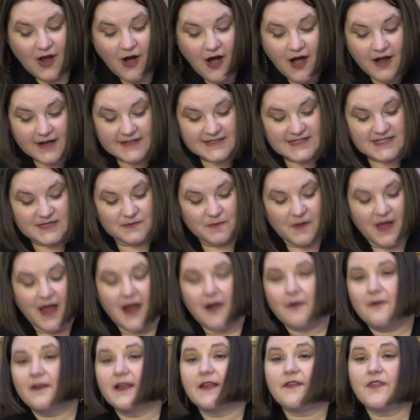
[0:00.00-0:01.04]

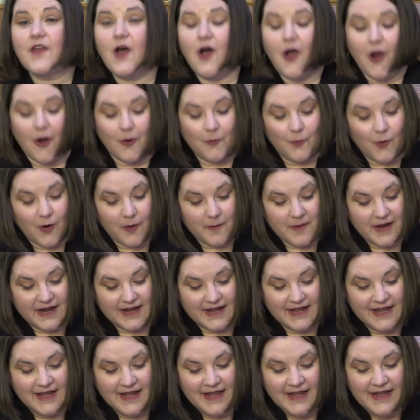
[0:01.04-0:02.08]
awe-inspiring and the heartwarming.